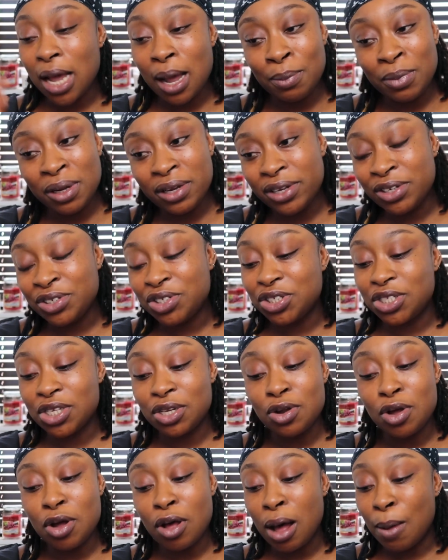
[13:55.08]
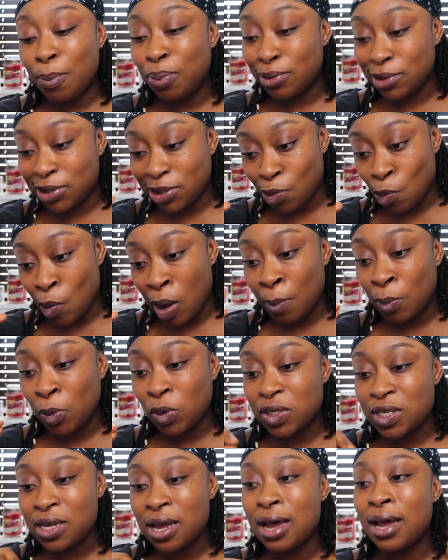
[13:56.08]
I'm gonna need you to knock out Porsha one
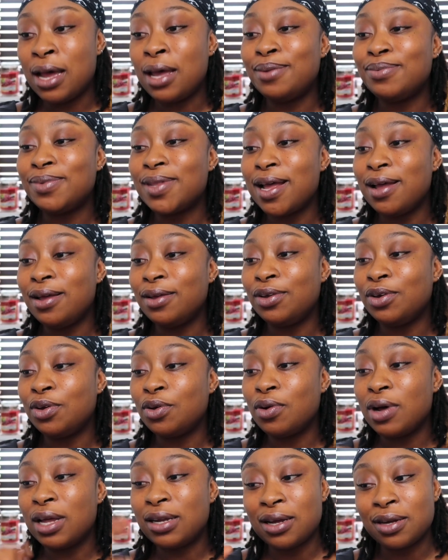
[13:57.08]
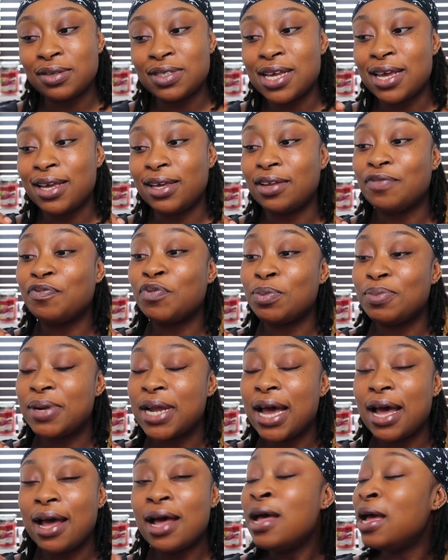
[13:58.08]
more time. Thank you. And I'll take it from
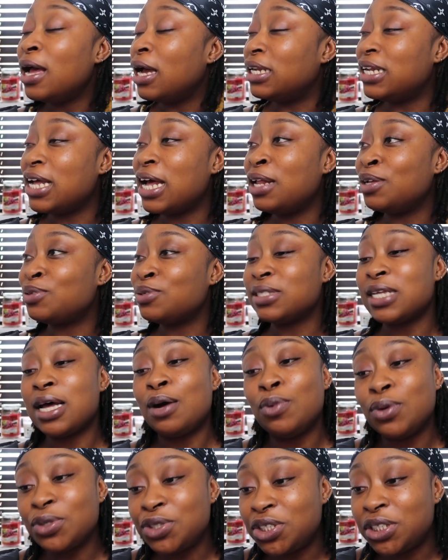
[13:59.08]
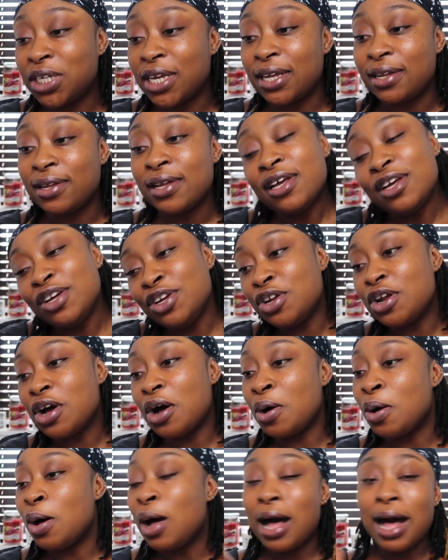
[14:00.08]
there. And Dennis was like, well, shit, you
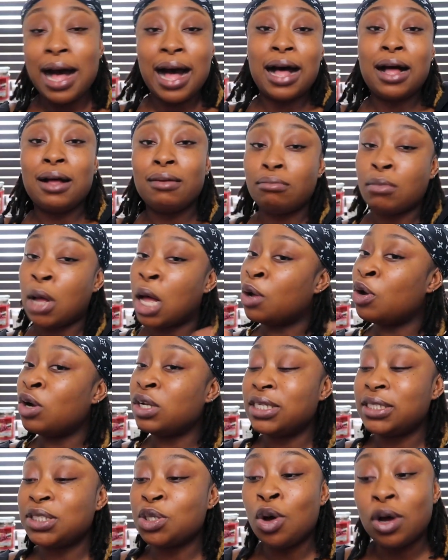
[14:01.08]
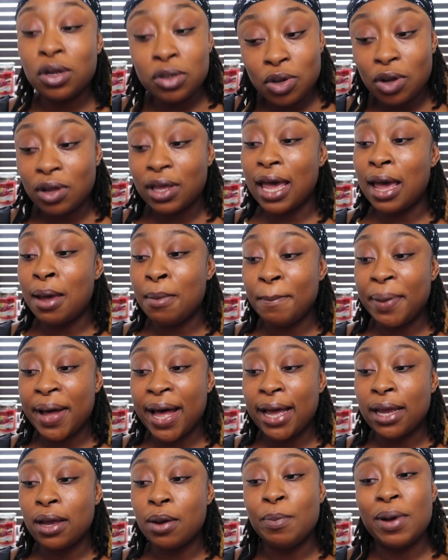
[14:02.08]
know, I got this hot dog
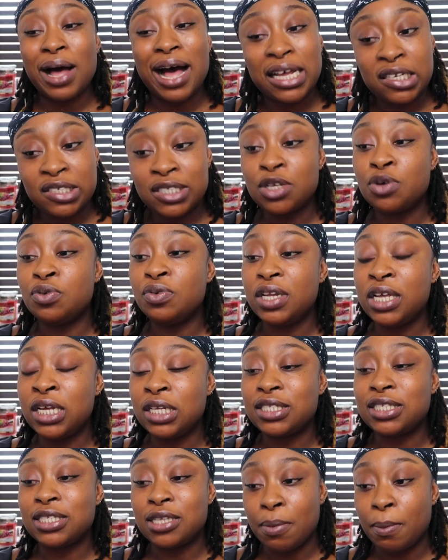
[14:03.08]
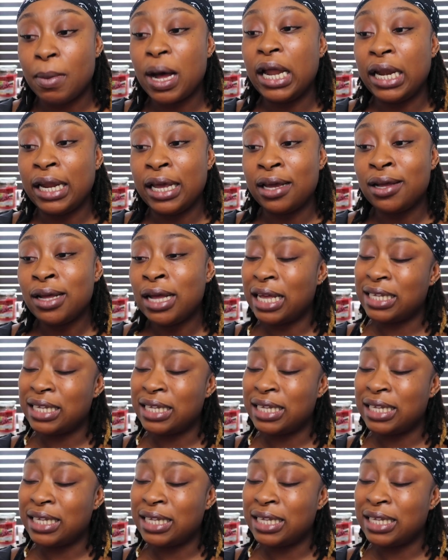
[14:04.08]
empire, but I still needs the money.